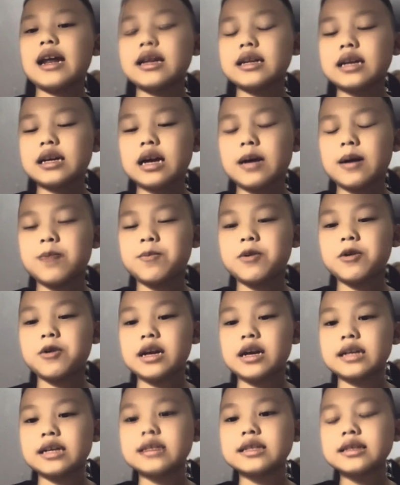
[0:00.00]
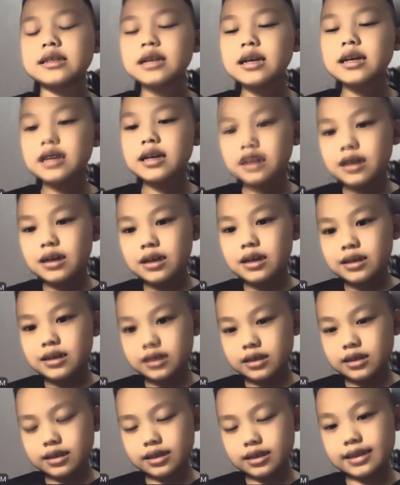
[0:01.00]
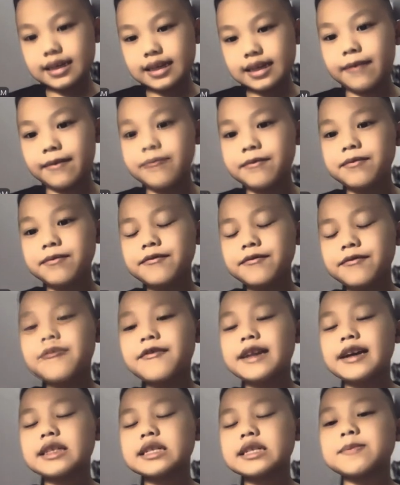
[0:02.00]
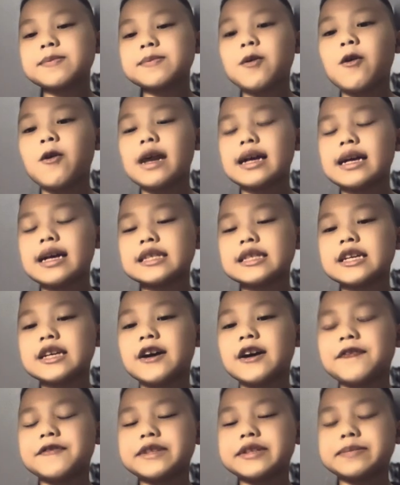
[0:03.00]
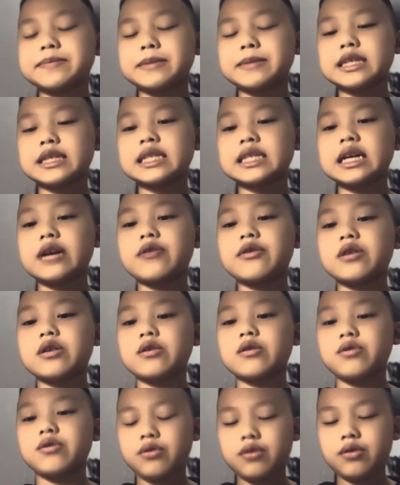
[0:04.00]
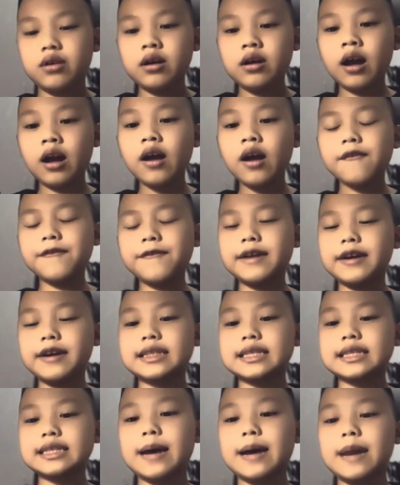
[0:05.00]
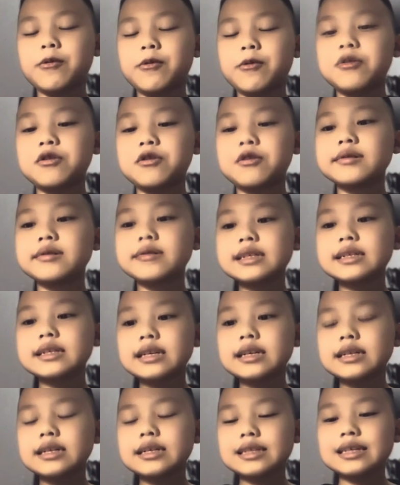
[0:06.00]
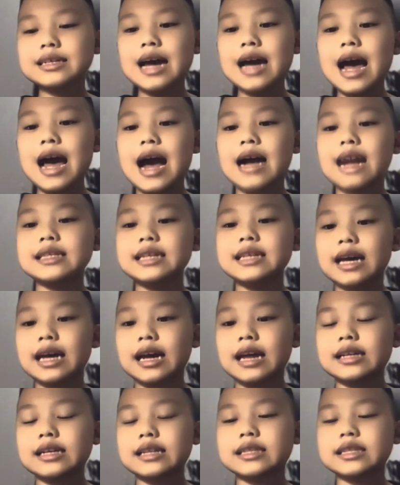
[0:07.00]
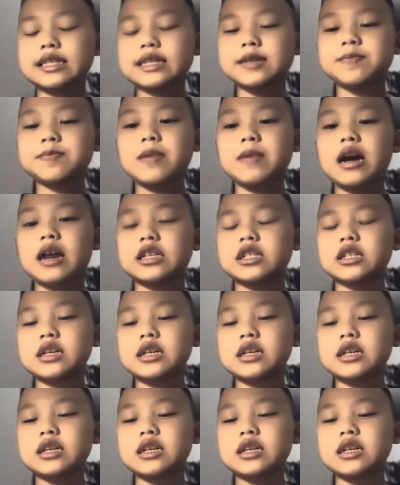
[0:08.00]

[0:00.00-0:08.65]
compress some flexible and soft material. For example, the hat and the sponge,